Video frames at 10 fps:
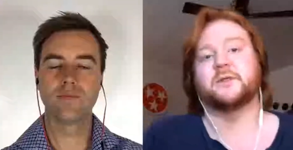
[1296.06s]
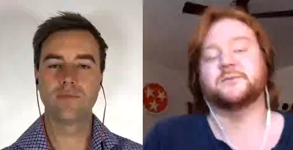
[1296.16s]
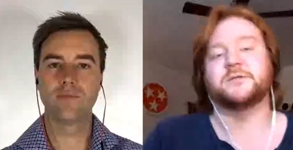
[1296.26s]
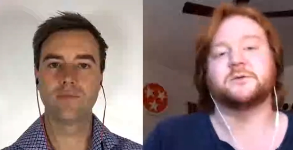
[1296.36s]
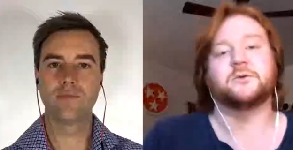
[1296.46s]

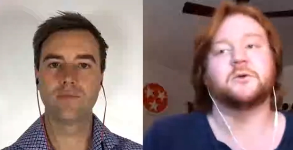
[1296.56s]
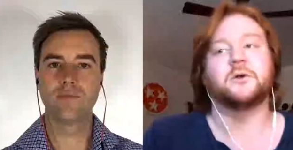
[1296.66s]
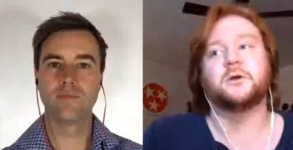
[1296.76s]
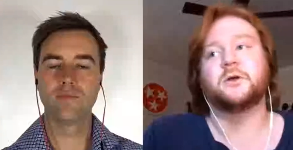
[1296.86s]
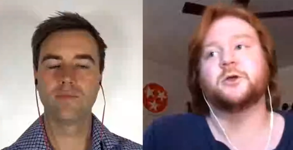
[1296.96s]
Speaker 1: to
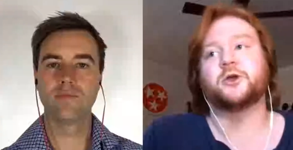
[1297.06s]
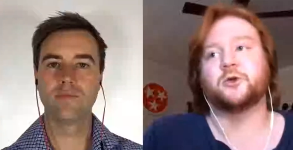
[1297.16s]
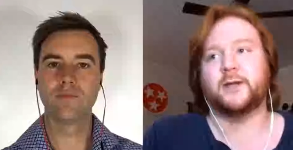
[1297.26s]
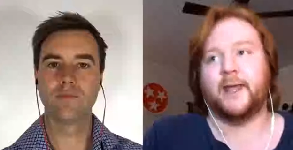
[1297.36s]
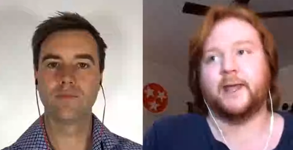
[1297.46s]

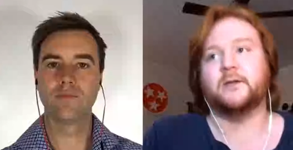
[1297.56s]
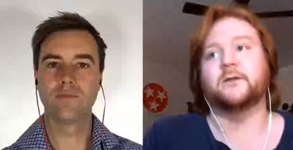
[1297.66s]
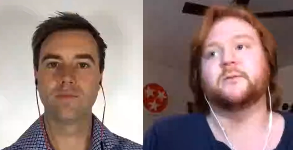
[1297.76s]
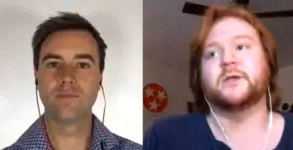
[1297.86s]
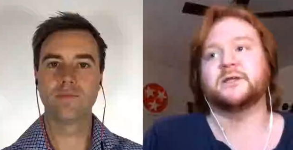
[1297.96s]
create and
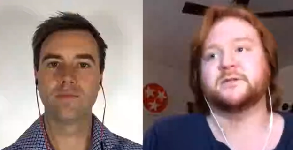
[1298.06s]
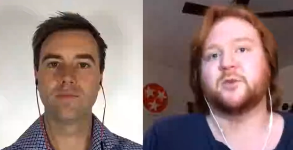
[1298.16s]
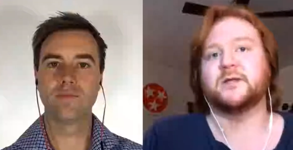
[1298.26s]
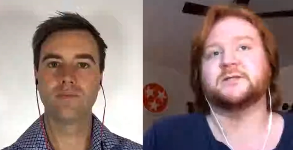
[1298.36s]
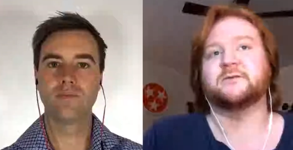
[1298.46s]
be
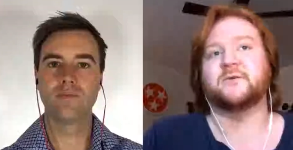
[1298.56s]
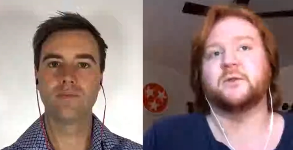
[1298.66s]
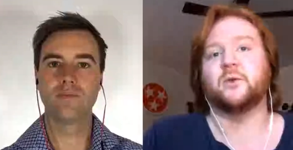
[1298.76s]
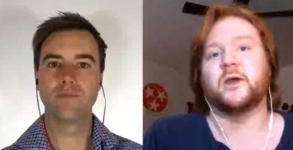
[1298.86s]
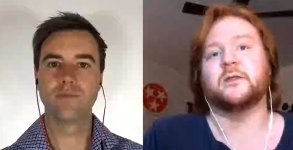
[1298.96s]
expressive in the
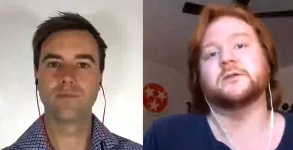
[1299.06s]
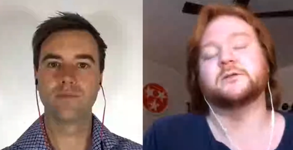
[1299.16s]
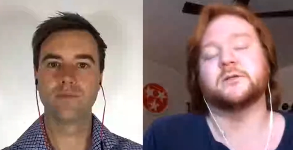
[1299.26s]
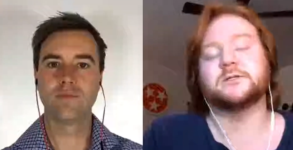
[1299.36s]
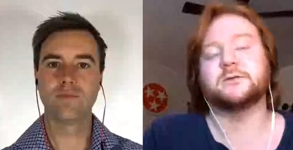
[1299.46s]
way that, that
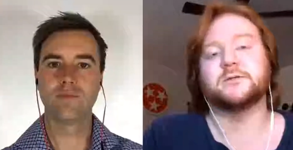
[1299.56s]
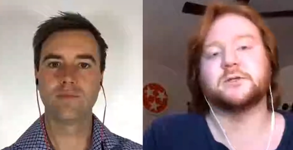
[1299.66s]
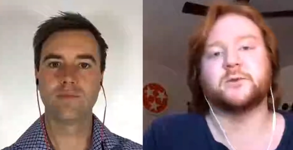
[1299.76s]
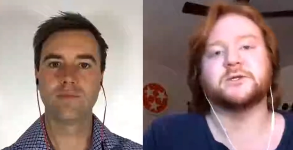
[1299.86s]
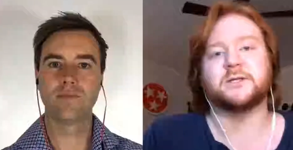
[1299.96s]
suits their
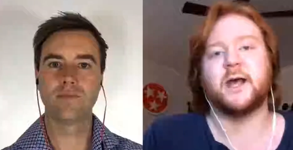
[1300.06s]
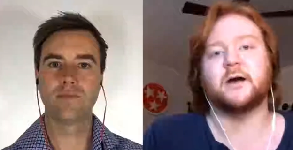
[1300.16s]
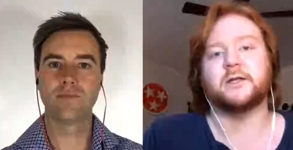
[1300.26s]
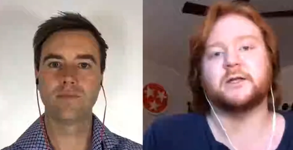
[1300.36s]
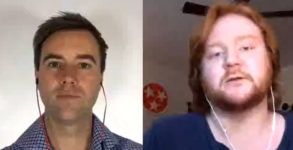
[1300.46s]

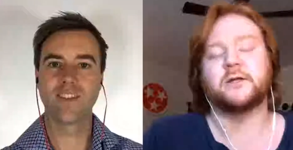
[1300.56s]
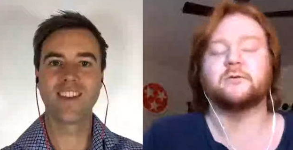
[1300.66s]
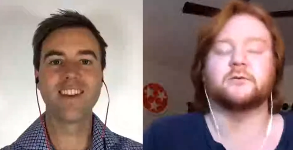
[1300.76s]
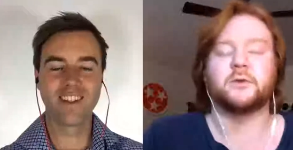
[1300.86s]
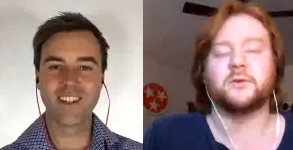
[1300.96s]
personality. And,
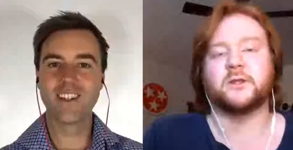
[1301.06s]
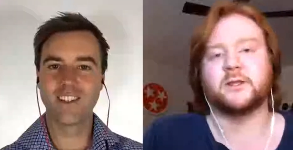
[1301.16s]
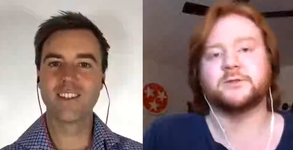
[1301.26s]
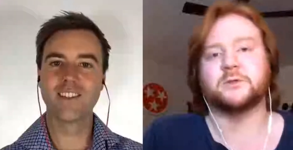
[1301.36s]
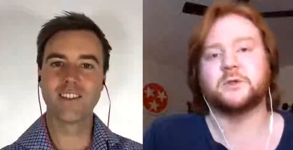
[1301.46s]
and we think
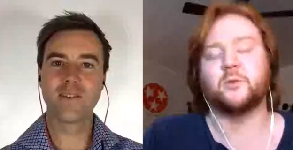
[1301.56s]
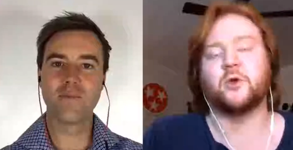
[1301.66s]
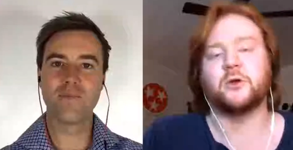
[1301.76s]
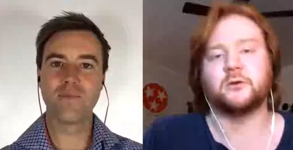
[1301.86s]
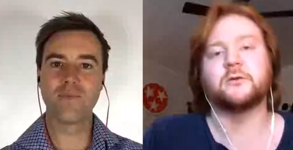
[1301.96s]
that's really
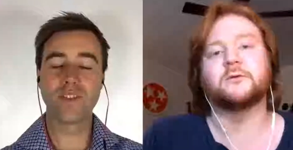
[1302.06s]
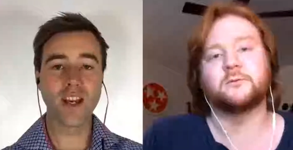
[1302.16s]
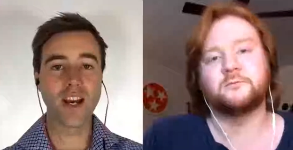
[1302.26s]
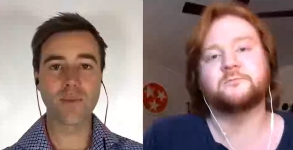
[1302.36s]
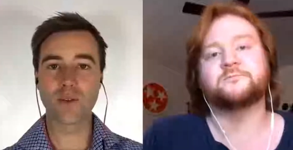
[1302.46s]
important.
Speaker 2: Yeah,
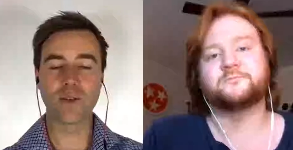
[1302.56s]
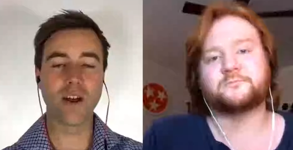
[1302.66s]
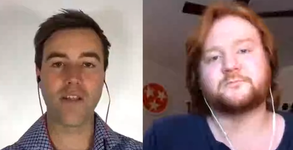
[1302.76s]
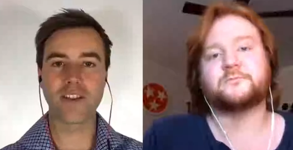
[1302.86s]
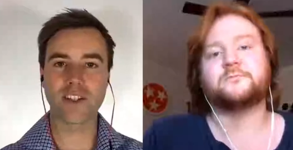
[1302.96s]
absolutely. No,
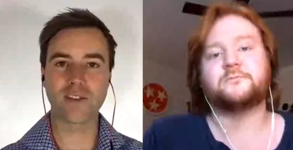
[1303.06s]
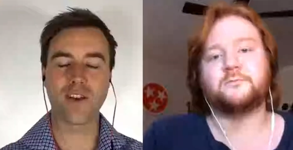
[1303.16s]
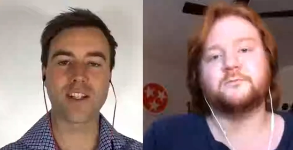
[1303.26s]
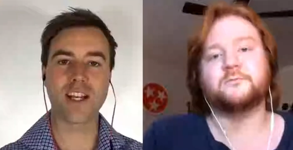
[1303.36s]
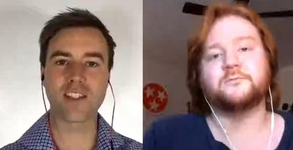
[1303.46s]
that sounds
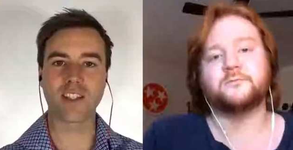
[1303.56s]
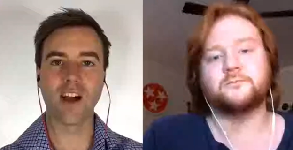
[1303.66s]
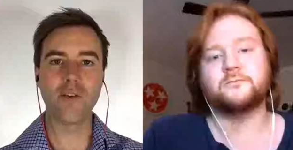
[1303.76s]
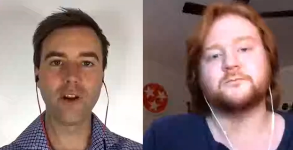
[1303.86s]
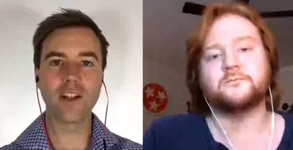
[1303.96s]
fantastic. Well, it
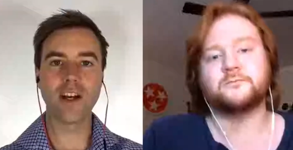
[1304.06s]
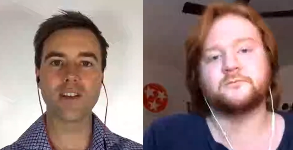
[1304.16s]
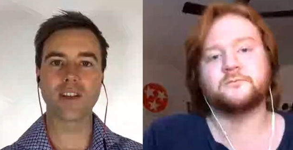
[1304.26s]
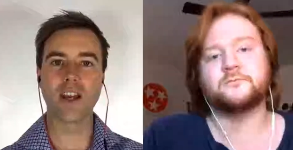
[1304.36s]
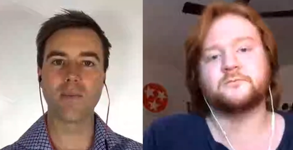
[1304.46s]
really does.
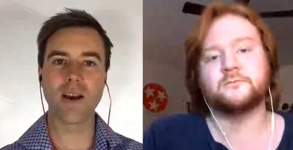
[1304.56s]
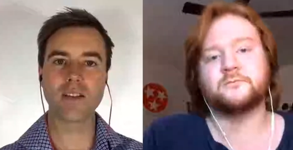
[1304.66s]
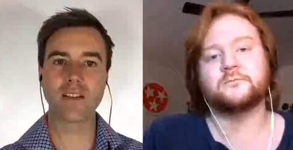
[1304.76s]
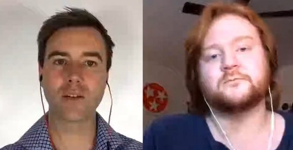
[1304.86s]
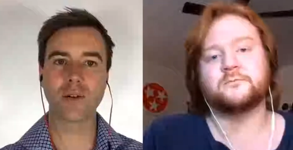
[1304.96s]
It, it basically
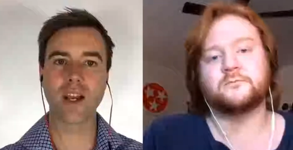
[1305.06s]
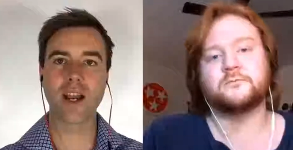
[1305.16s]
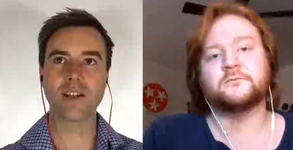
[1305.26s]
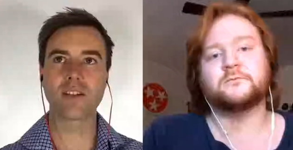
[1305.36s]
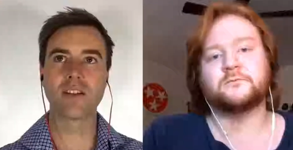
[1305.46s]

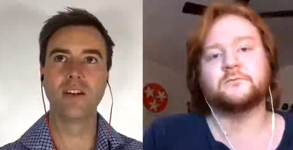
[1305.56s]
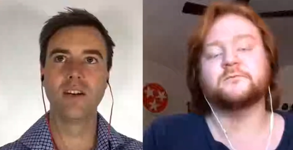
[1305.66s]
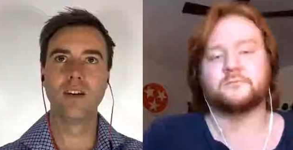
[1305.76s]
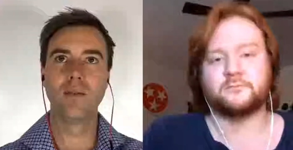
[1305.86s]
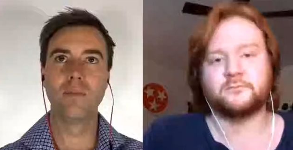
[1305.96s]
creates
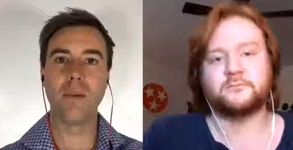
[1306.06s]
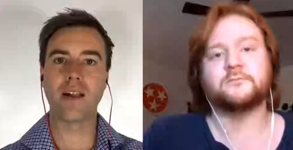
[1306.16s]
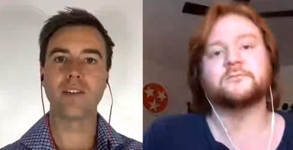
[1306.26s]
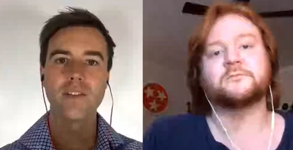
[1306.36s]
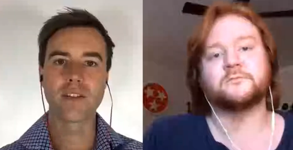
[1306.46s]

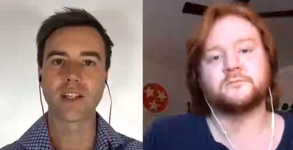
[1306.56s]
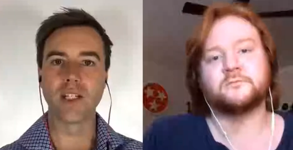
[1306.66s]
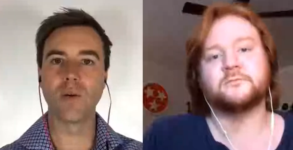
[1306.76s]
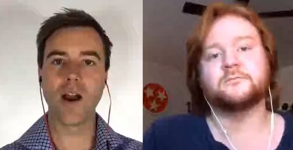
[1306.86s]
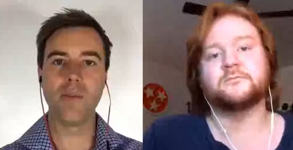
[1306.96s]
balance in a
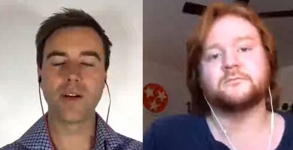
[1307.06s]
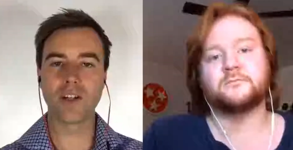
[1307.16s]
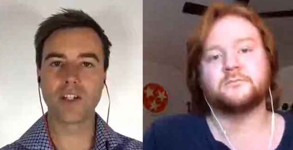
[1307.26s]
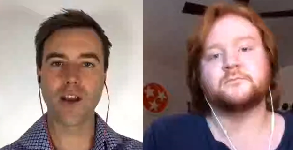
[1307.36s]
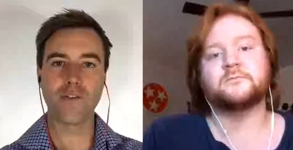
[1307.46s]
way because,
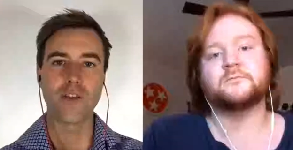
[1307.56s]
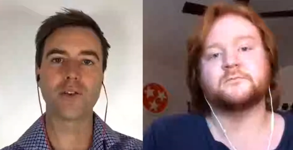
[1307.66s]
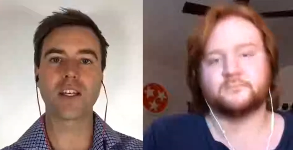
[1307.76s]
yeah, for those kids